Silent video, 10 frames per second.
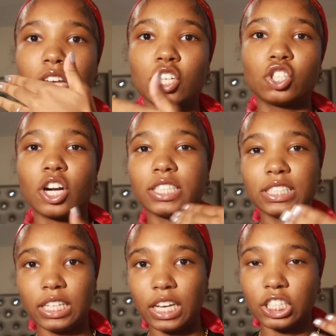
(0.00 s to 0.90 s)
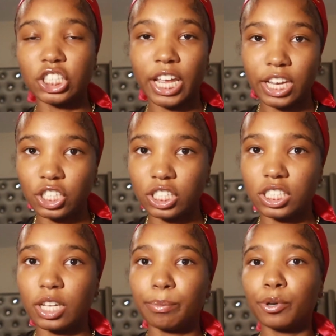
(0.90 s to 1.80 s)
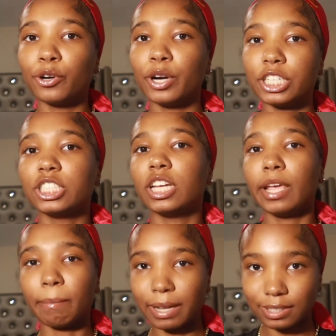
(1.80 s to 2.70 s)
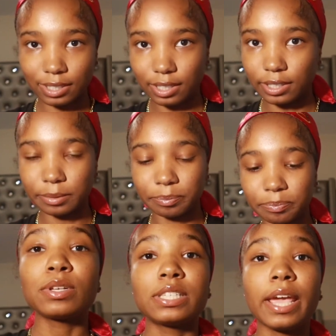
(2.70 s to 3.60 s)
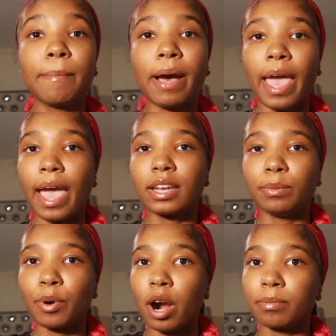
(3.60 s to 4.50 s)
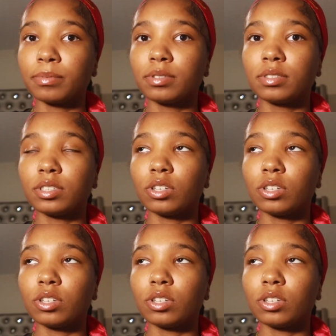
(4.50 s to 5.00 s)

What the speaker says: start seeing changes and progression in my skin. I would say my acne problems